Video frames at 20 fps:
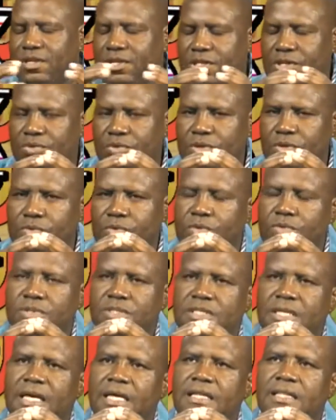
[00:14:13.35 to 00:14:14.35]
You
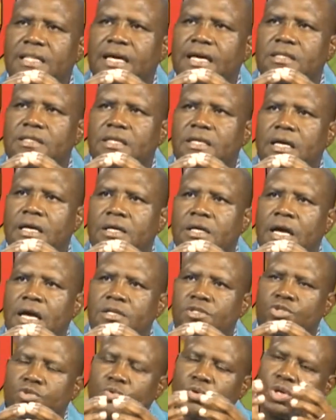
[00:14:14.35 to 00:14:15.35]
said that
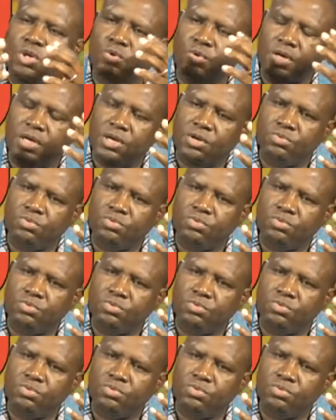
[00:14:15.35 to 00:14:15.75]
as you're looking